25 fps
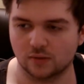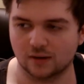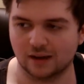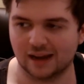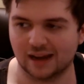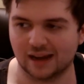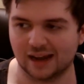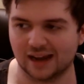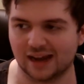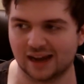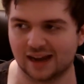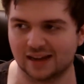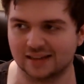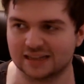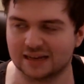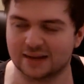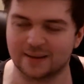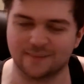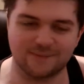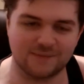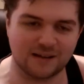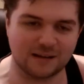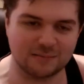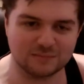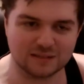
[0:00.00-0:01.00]

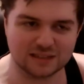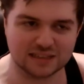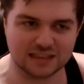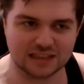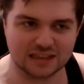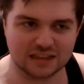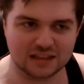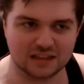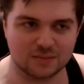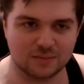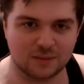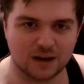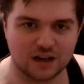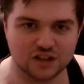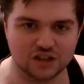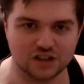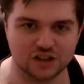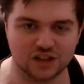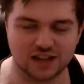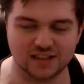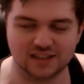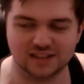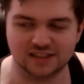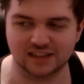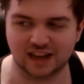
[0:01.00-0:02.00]
I'm sad that the martial
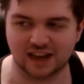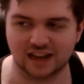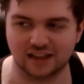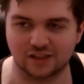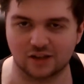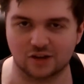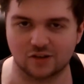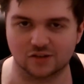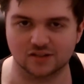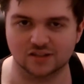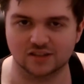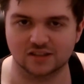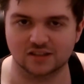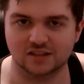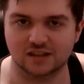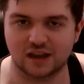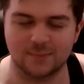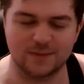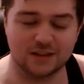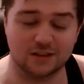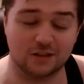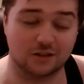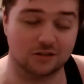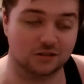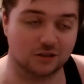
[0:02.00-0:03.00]
arts guy lost. I
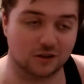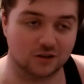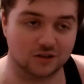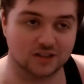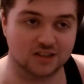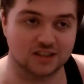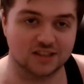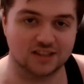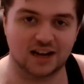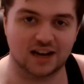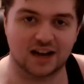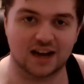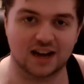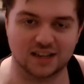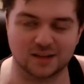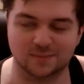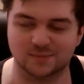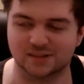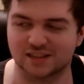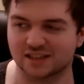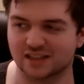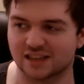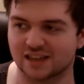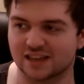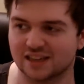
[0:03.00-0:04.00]
mean, not lost, died. I'm sad
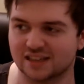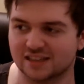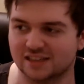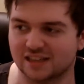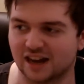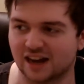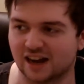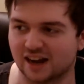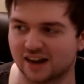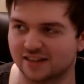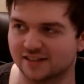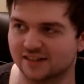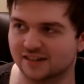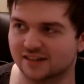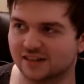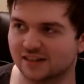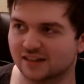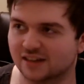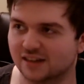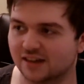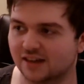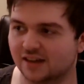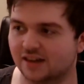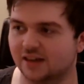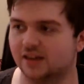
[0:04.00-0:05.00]
that he died.
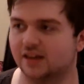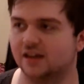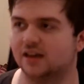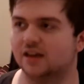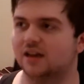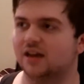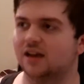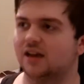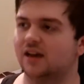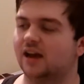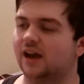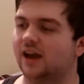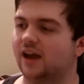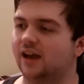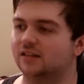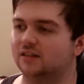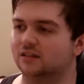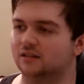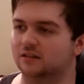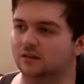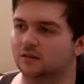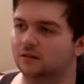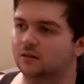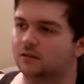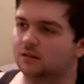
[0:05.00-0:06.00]

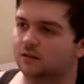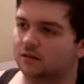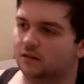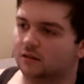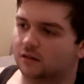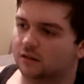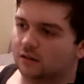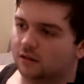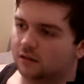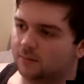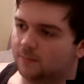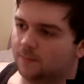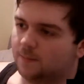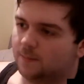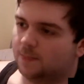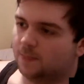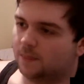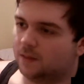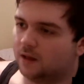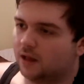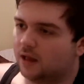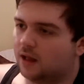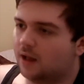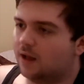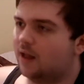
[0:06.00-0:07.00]
And
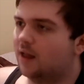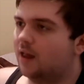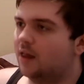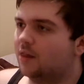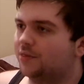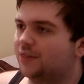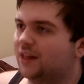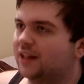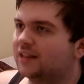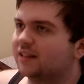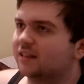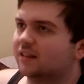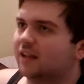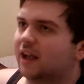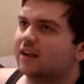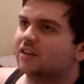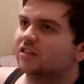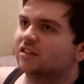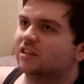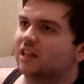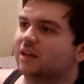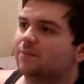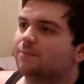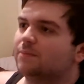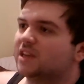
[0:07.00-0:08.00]

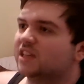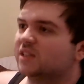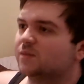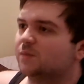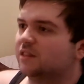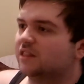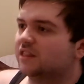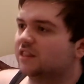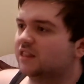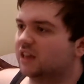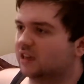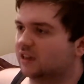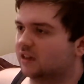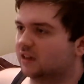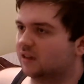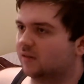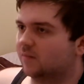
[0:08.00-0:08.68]
that makes me think.